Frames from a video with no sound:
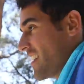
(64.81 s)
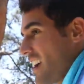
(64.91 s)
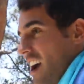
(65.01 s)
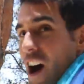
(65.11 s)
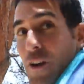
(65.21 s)

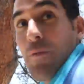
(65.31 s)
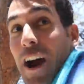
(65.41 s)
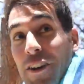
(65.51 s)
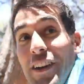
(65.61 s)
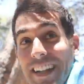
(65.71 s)
Wait, really? Are,
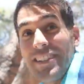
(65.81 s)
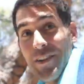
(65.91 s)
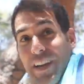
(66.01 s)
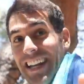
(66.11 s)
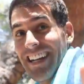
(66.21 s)
wait, are you gonna
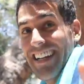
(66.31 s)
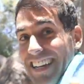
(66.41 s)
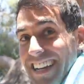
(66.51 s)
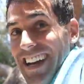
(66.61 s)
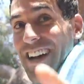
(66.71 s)
do it?
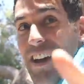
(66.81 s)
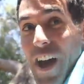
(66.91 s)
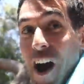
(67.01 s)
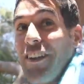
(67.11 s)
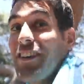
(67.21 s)
Yeah.
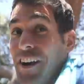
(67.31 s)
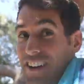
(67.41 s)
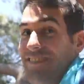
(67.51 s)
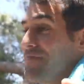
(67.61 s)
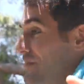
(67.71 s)

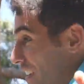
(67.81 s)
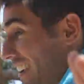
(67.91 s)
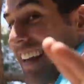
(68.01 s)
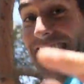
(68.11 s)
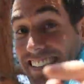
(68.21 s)

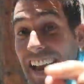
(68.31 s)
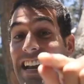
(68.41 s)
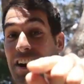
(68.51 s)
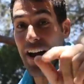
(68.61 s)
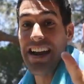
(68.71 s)
He's well,
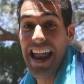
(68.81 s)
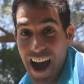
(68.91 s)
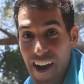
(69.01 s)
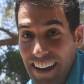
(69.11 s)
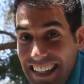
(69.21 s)
saying it right it?
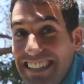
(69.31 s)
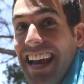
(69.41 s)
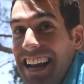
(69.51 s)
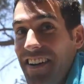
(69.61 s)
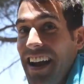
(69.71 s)
now. Wait, He's
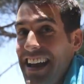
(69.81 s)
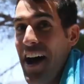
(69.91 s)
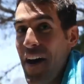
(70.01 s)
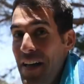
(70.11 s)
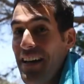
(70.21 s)
saying it right
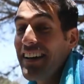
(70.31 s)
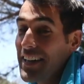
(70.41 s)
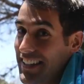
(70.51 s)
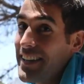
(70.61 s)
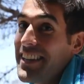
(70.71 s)
now.
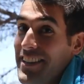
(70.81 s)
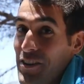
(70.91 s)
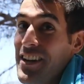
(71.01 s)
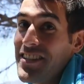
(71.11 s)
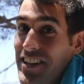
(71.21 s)
It's it,
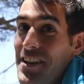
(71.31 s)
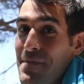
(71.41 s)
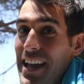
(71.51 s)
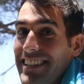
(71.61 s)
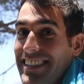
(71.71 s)
you're gonna shit your
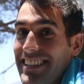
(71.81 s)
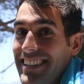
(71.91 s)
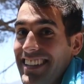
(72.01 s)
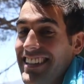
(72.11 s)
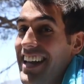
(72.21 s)
pants.
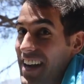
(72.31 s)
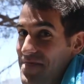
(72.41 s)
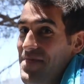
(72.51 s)
Really? Yeah.